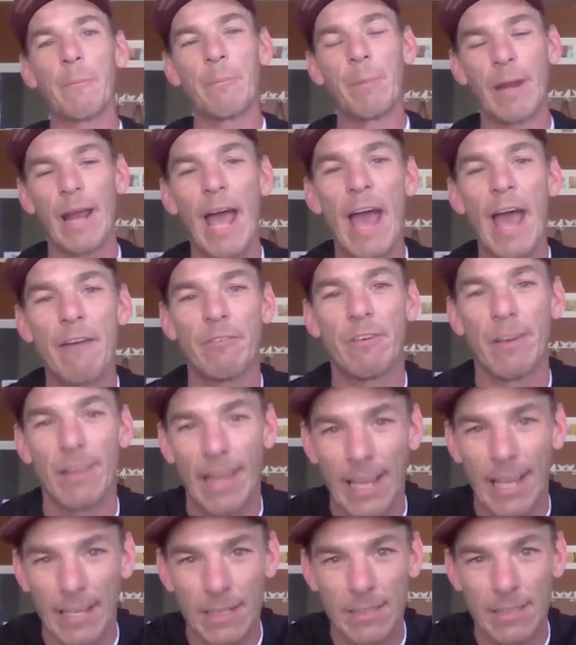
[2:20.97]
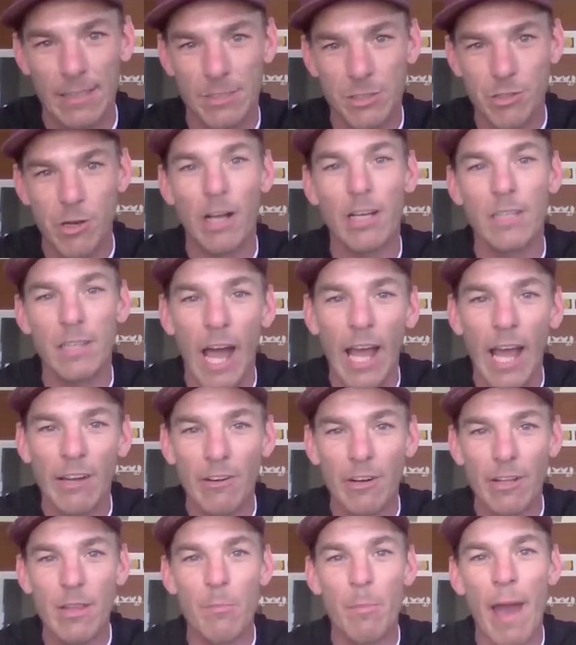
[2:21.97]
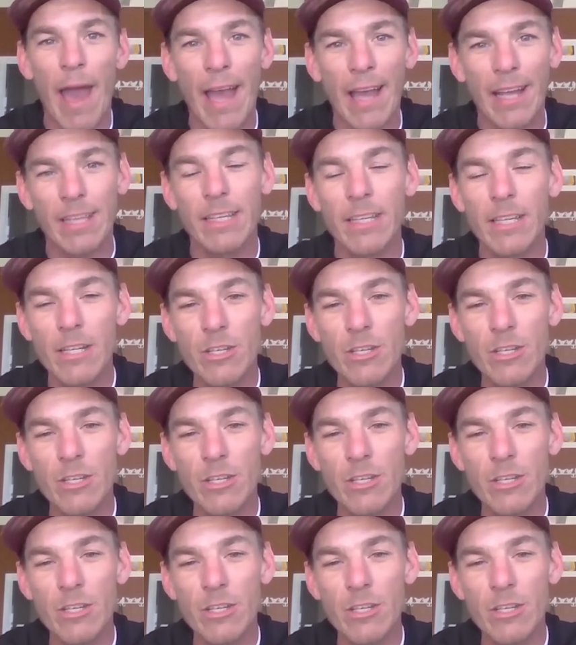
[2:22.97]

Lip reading: But I have a truck liner in the back.